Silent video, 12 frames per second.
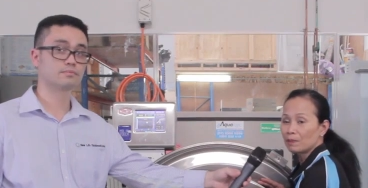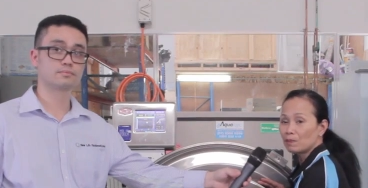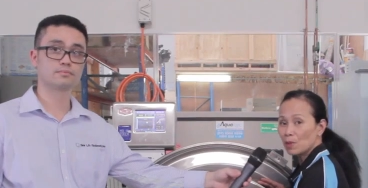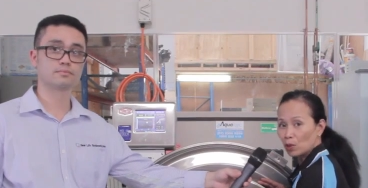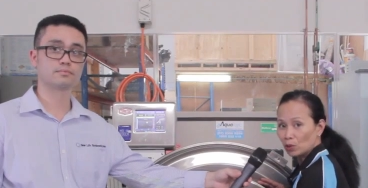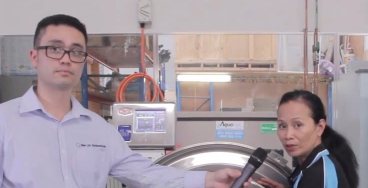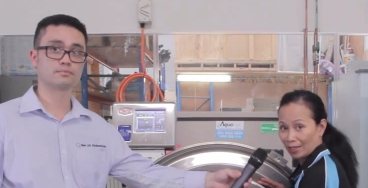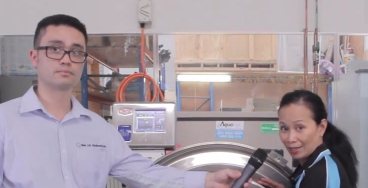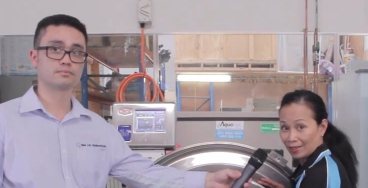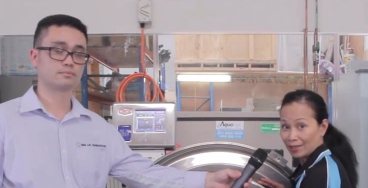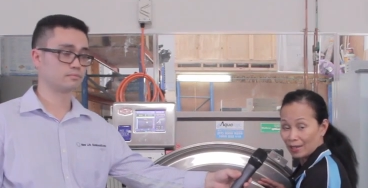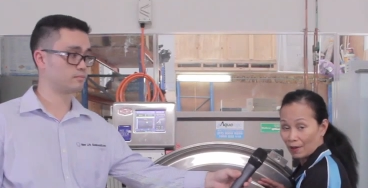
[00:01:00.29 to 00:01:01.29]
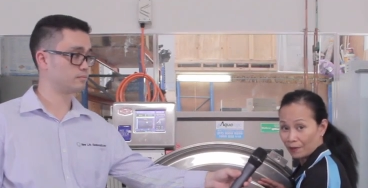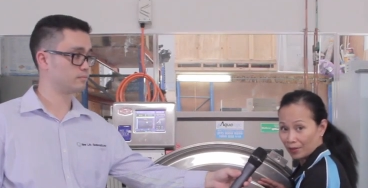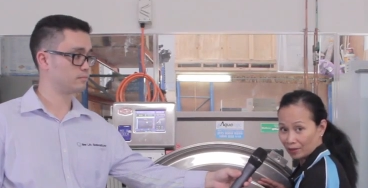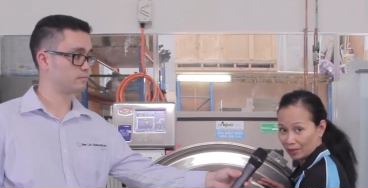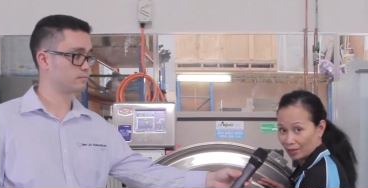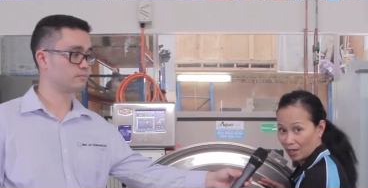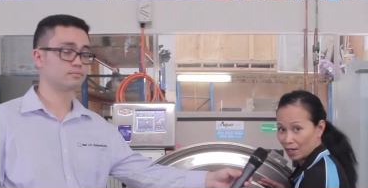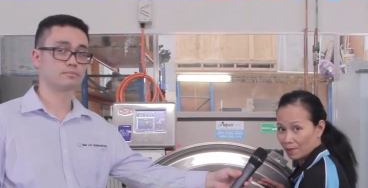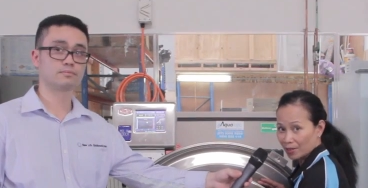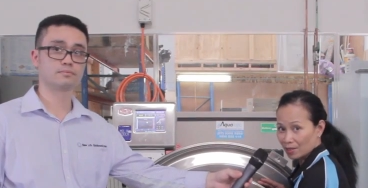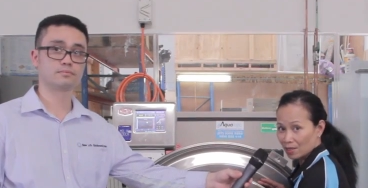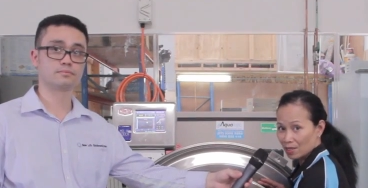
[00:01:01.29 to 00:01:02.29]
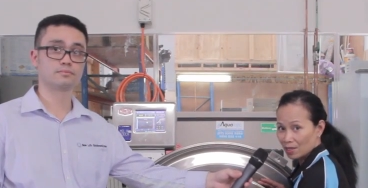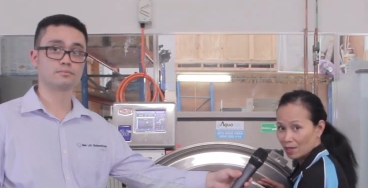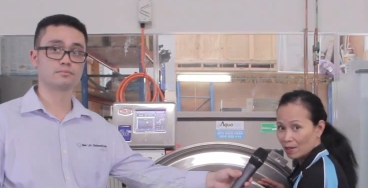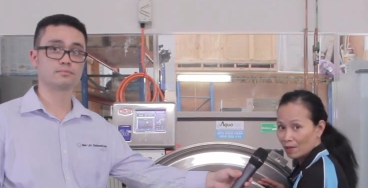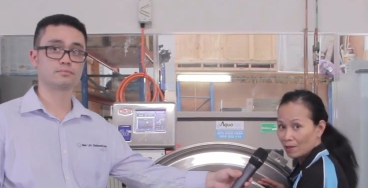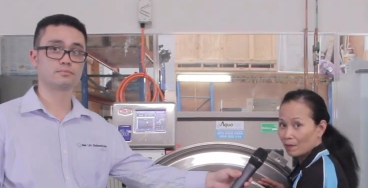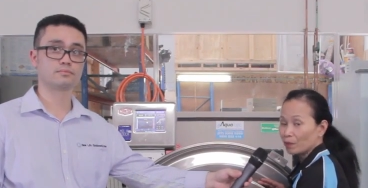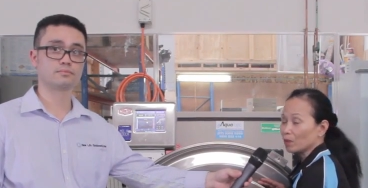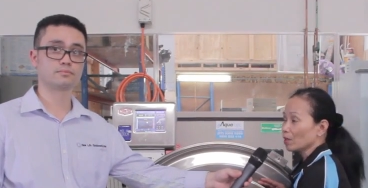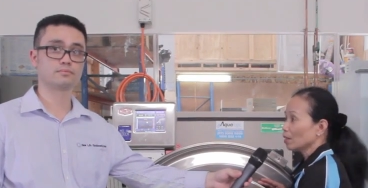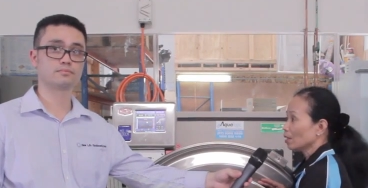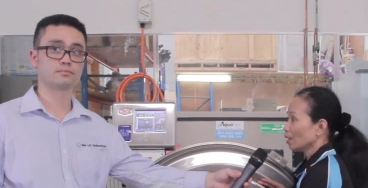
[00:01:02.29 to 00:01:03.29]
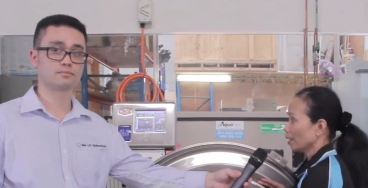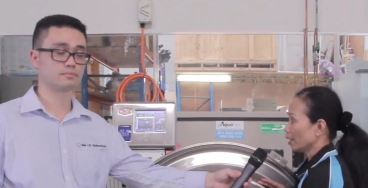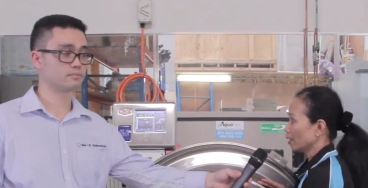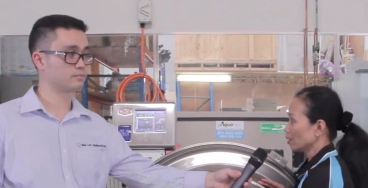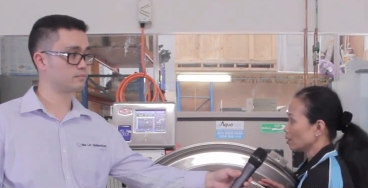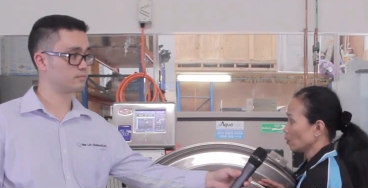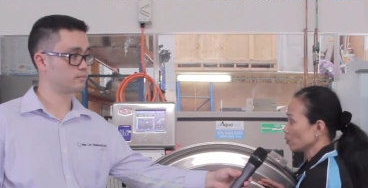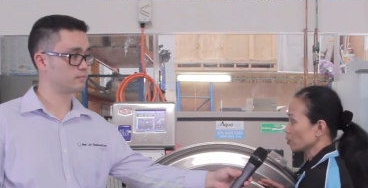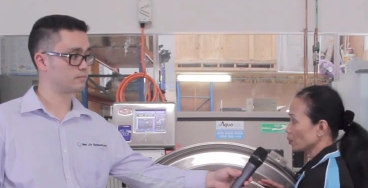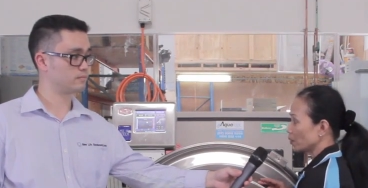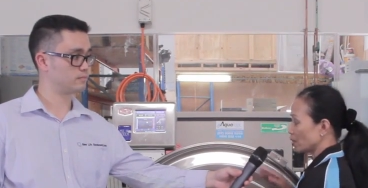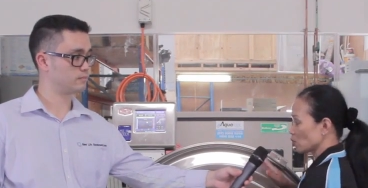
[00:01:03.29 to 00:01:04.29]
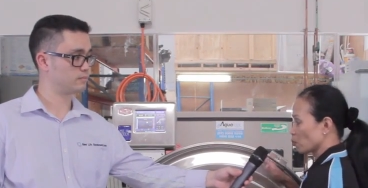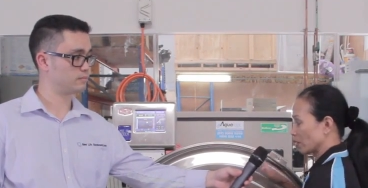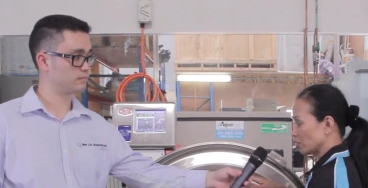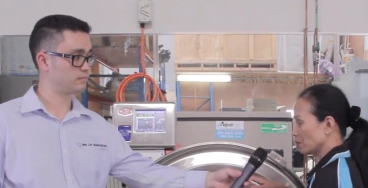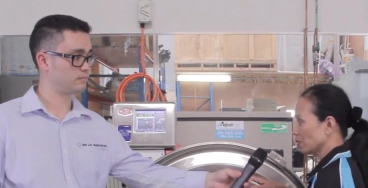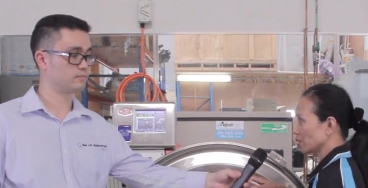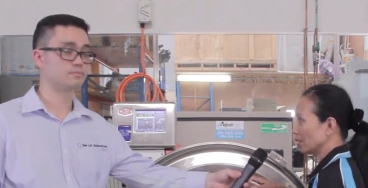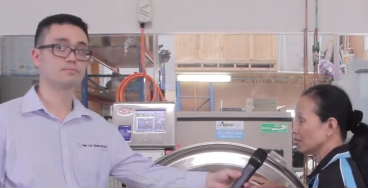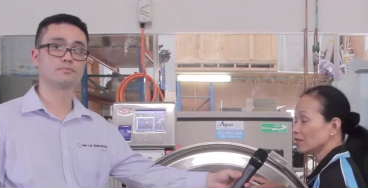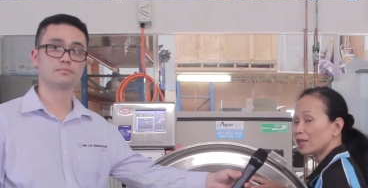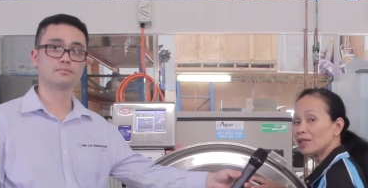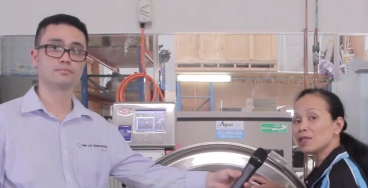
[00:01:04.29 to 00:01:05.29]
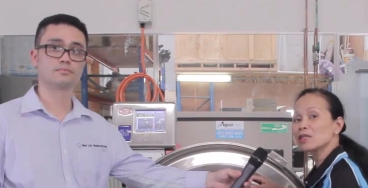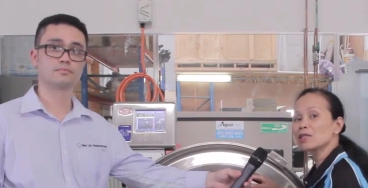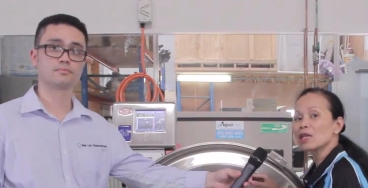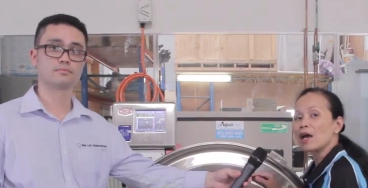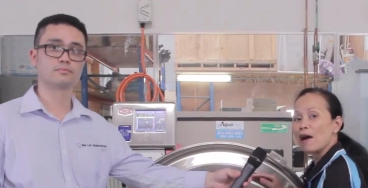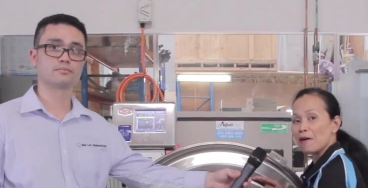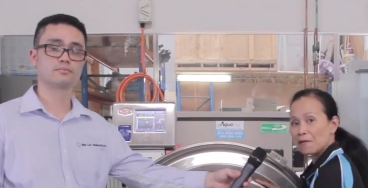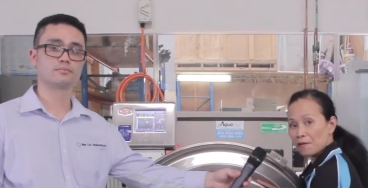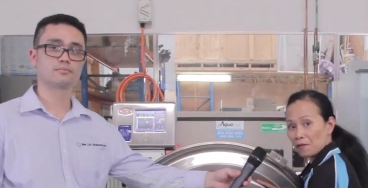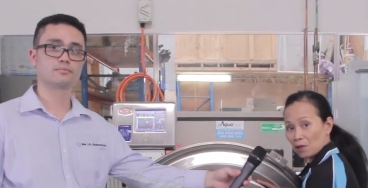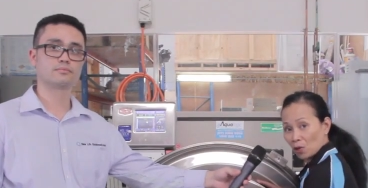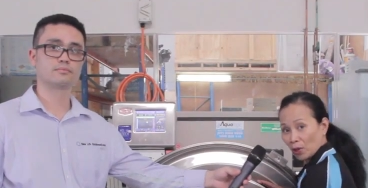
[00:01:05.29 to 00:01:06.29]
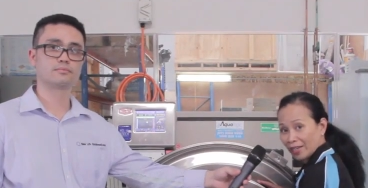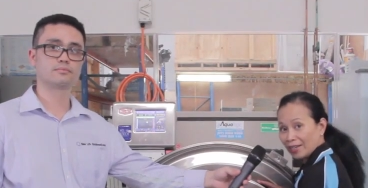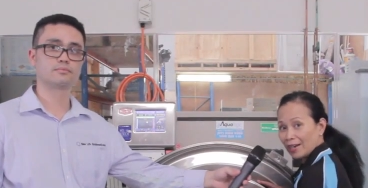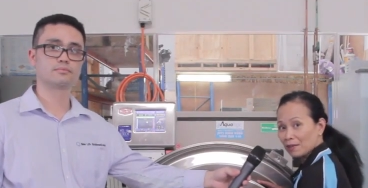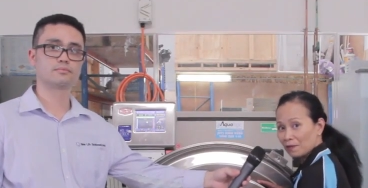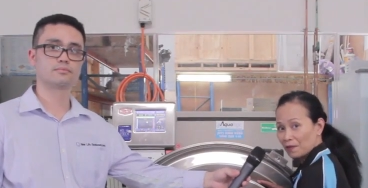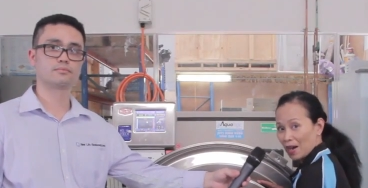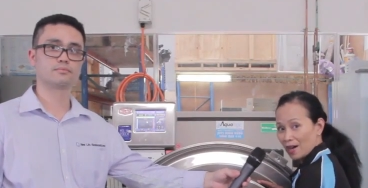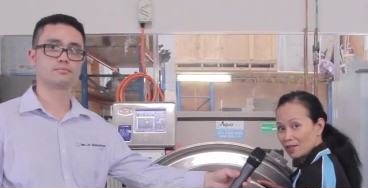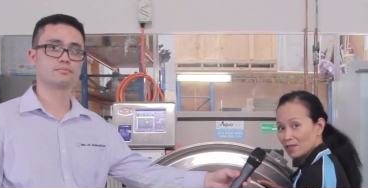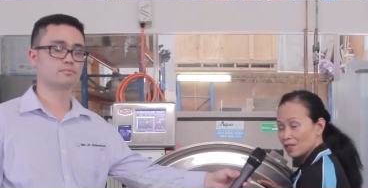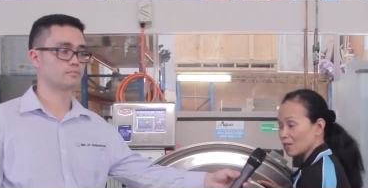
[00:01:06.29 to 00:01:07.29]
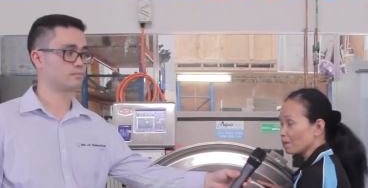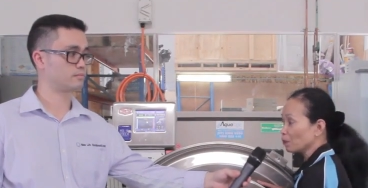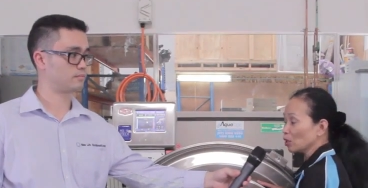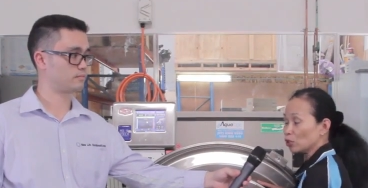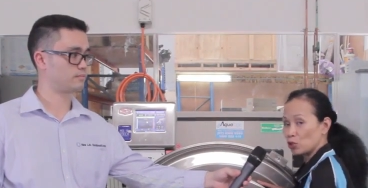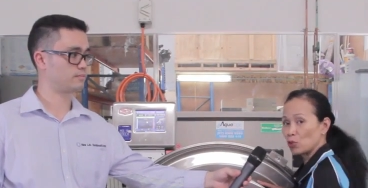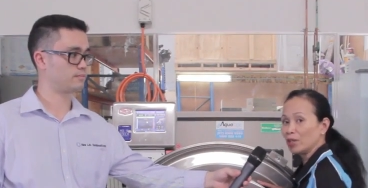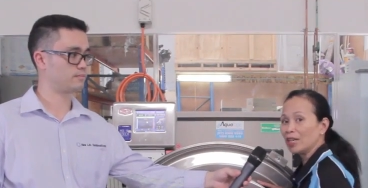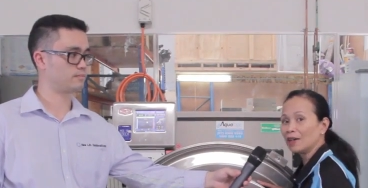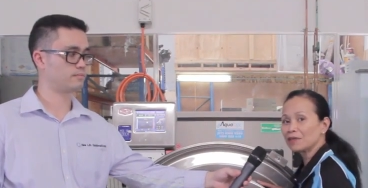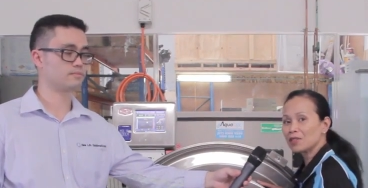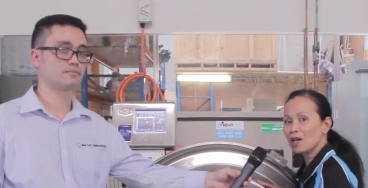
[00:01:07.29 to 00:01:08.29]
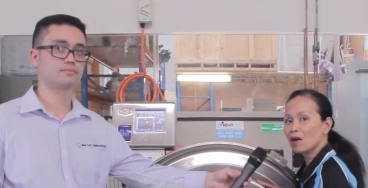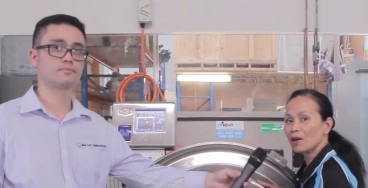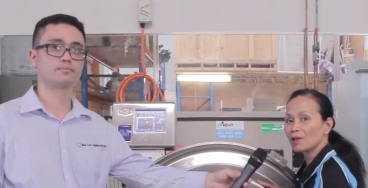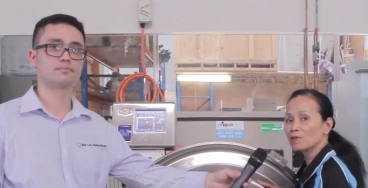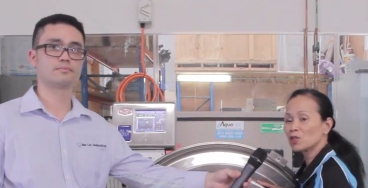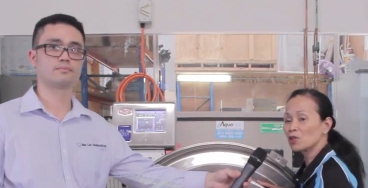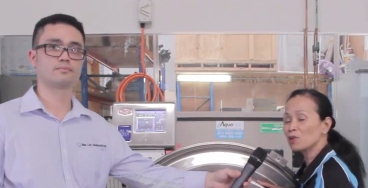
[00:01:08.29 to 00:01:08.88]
Speaker 1: mold in the affected garment, and also this washing machine is quick and fast, two and a half times